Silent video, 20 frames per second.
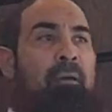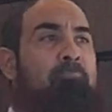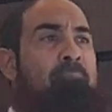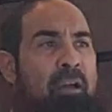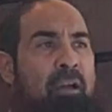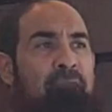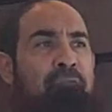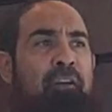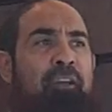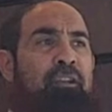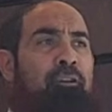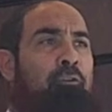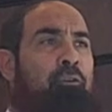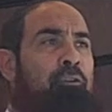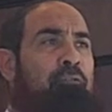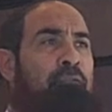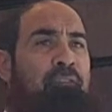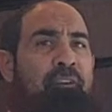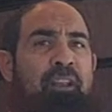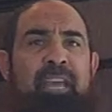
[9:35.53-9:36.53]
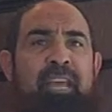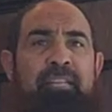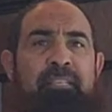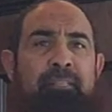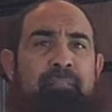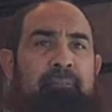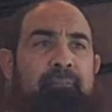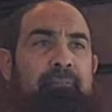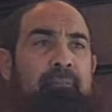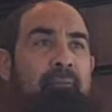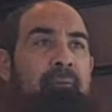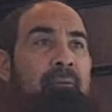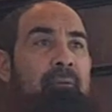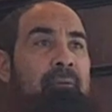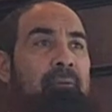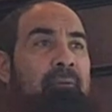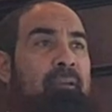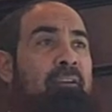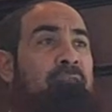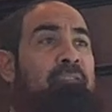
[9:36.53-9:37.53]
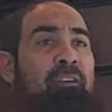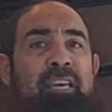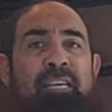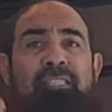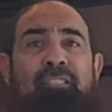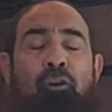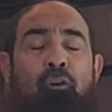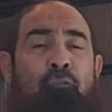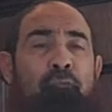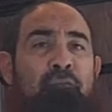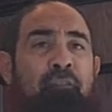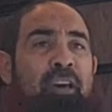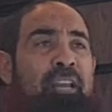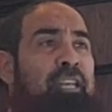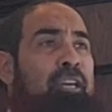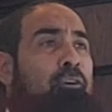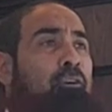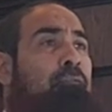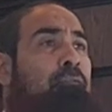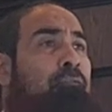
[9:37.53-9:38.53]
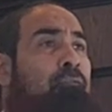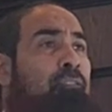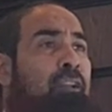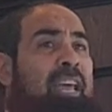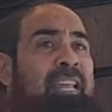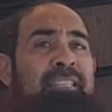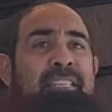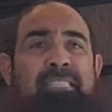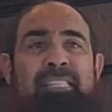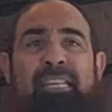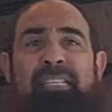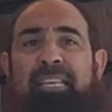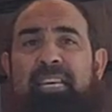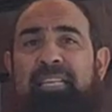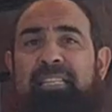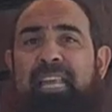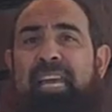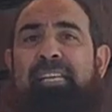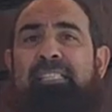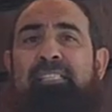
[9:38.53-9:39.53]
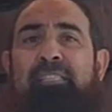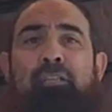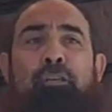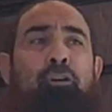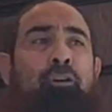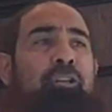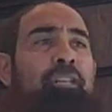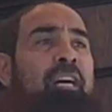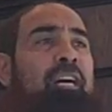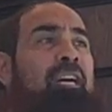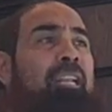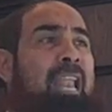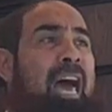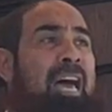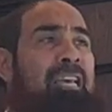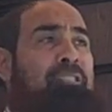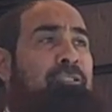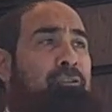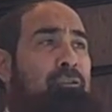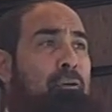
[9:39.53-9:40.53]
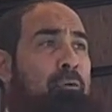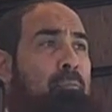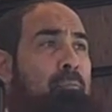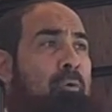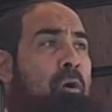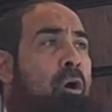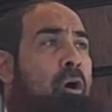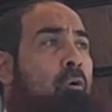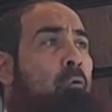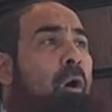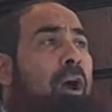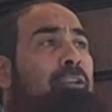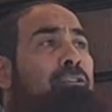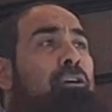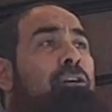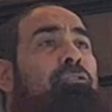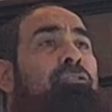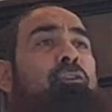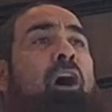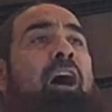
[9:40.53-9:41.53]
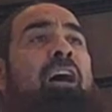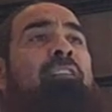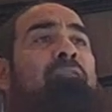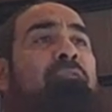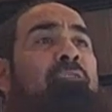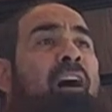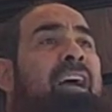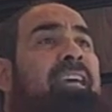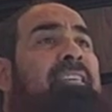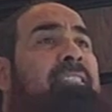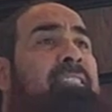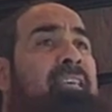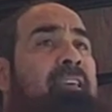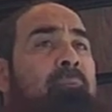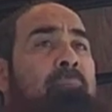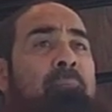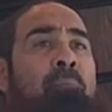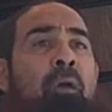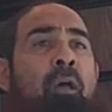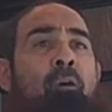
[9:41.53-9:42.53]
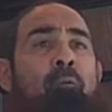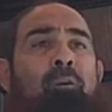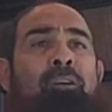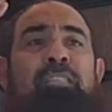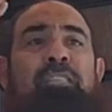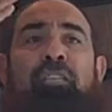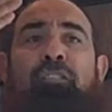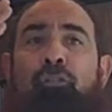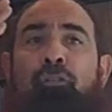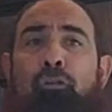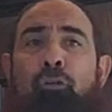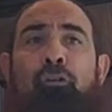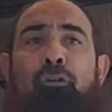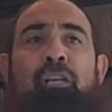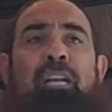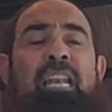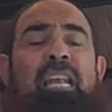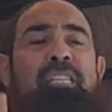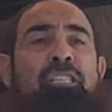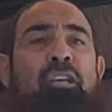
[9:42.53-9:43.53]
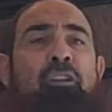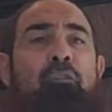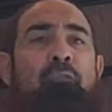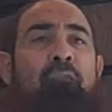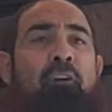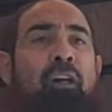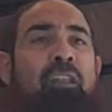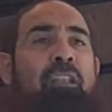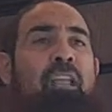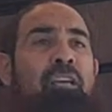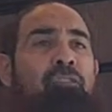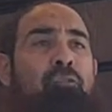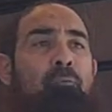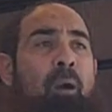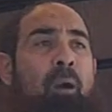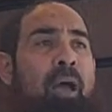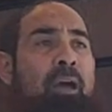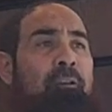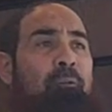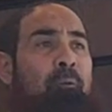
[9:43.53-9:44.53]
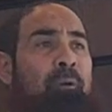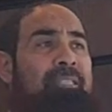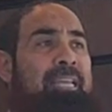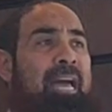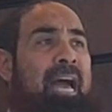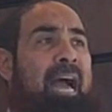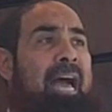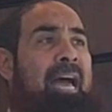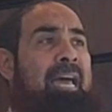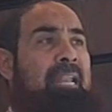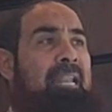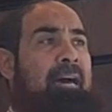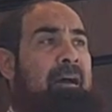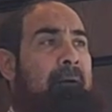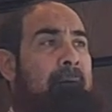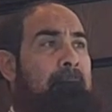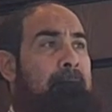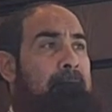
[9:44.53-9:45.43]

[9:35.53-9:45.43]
my very good friend, if he is your very good friend sitting next to you in the classroom, why don't you advise him with the true religion of Allah subhanahu wa ta'ala?